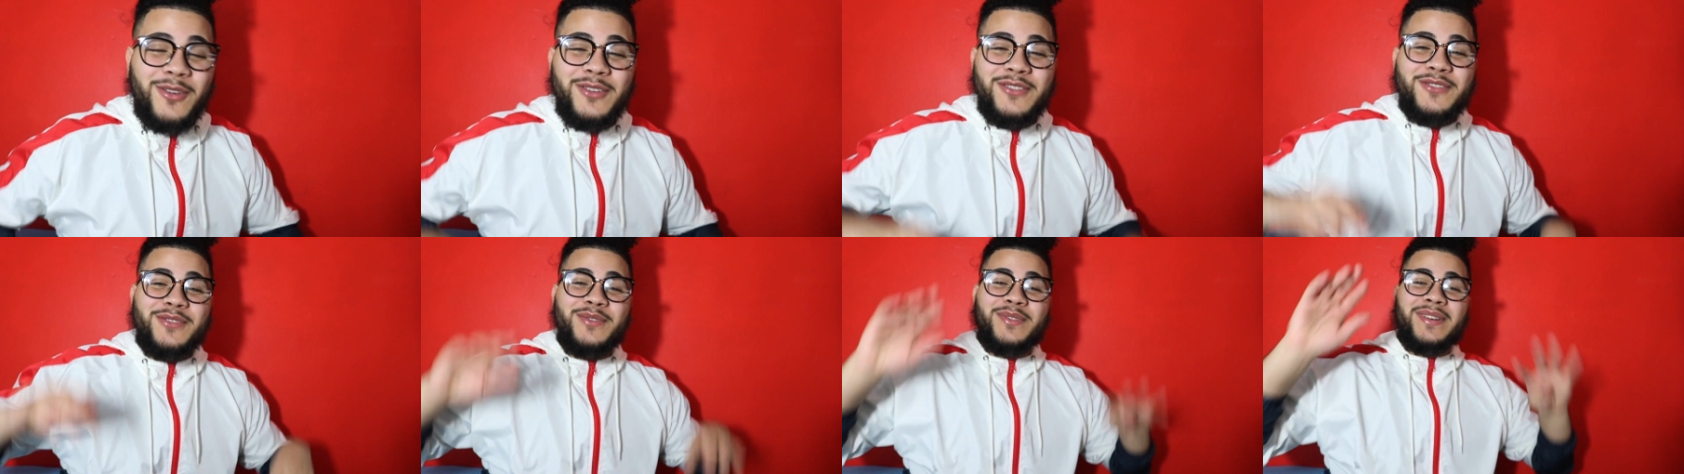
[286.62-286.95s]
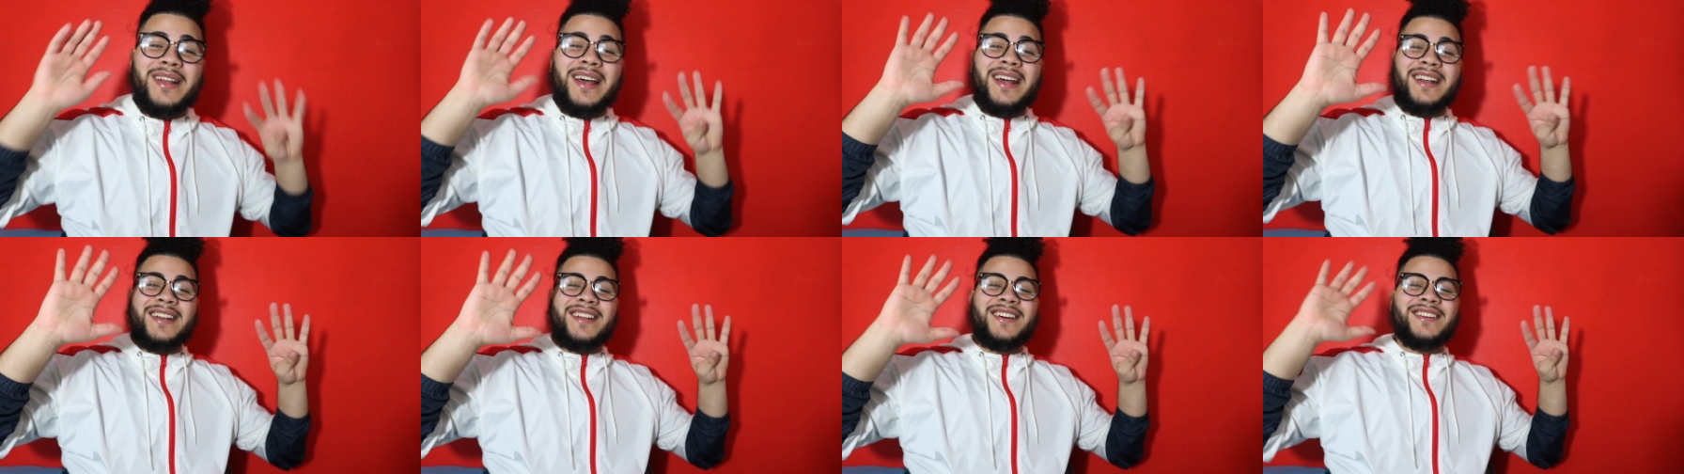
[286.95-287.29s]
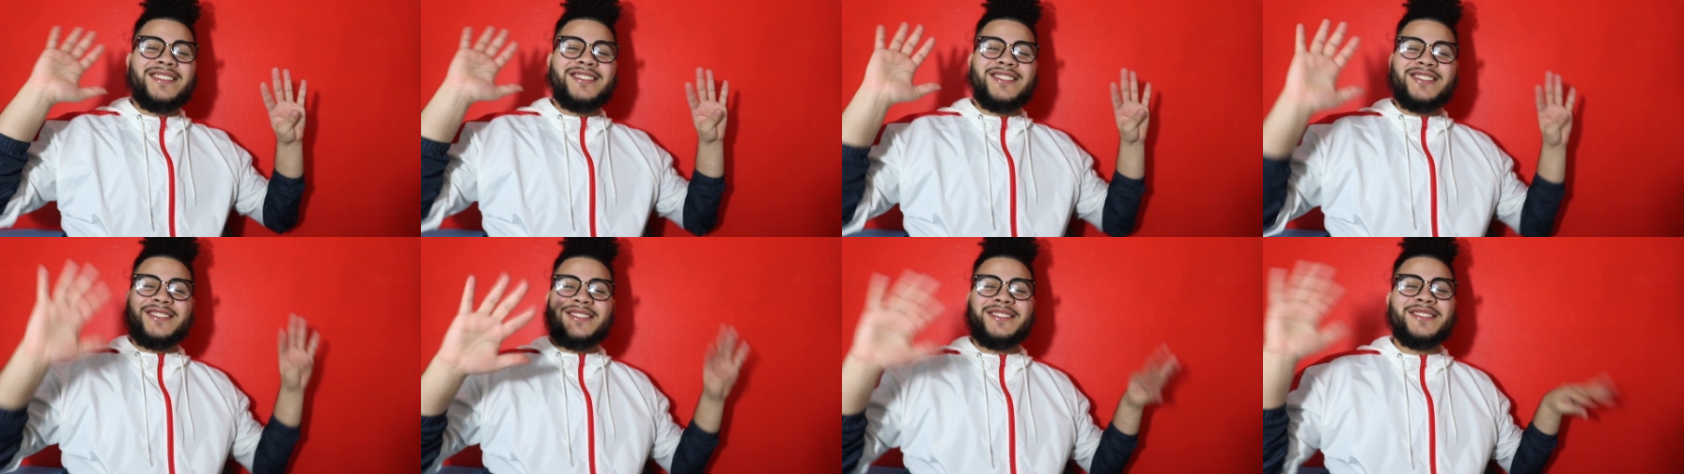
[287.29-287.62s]
road to
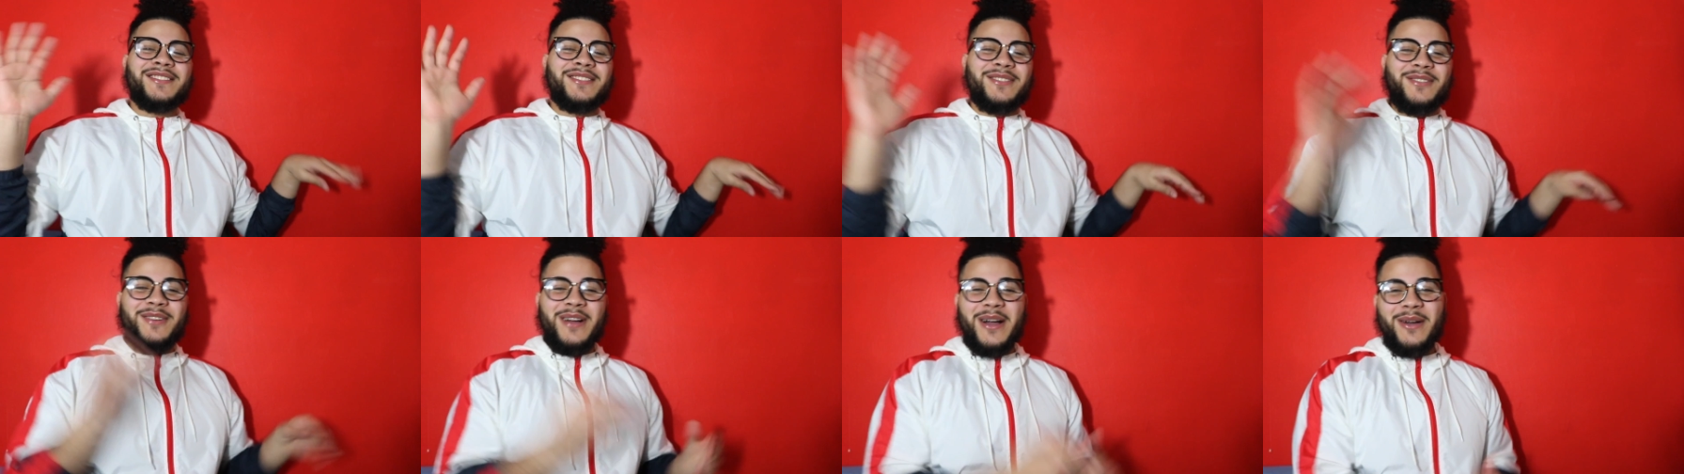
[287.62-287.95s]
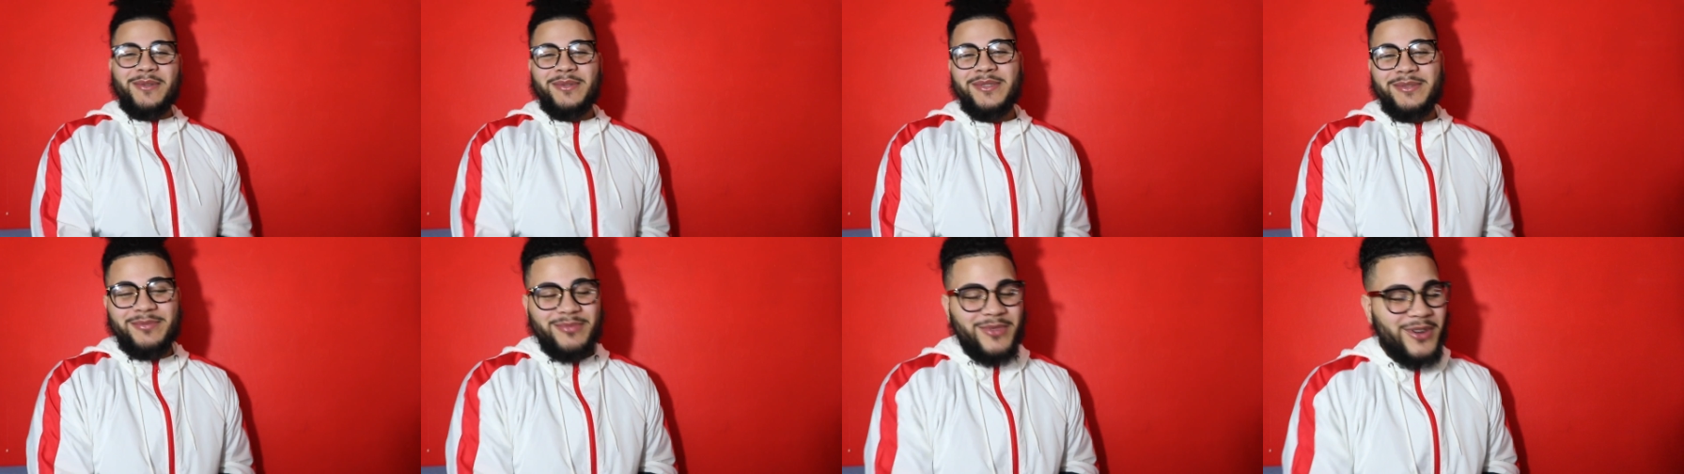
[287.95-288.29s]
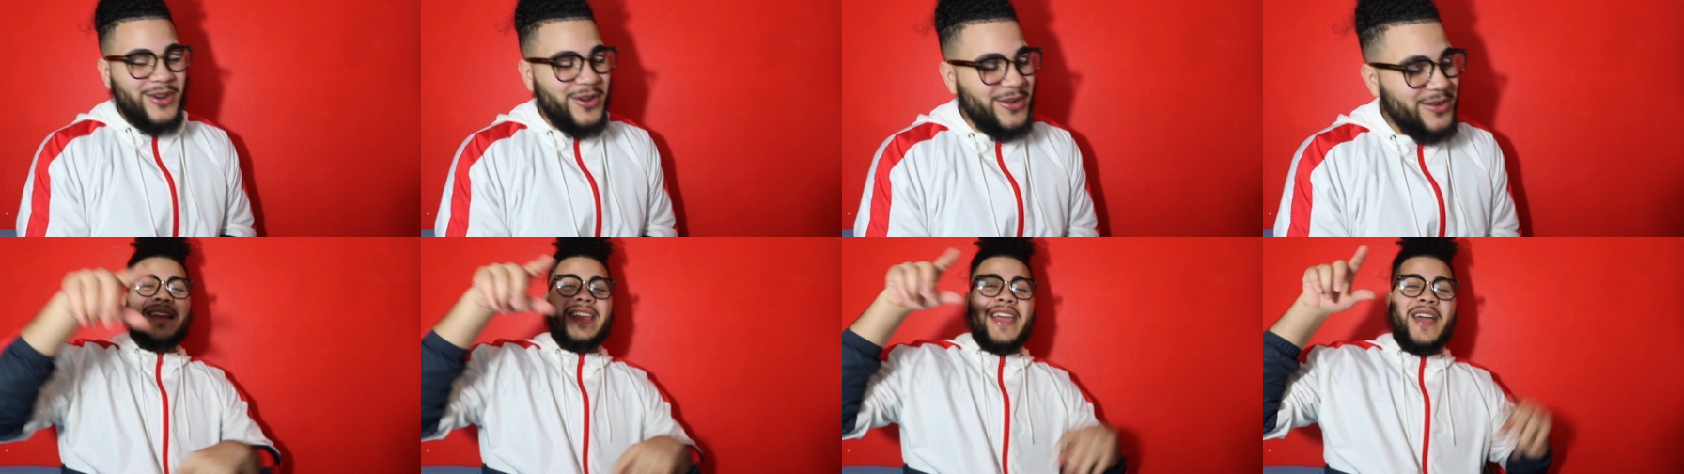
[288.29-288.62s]
900 subscribers
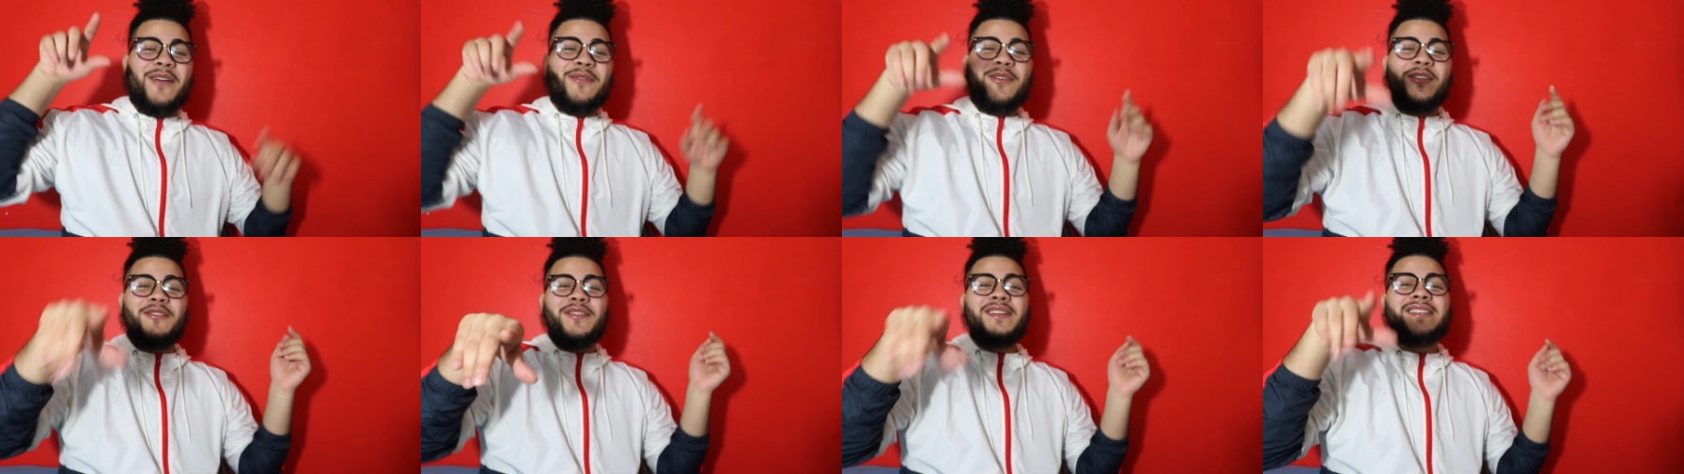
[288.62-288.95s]
bro can we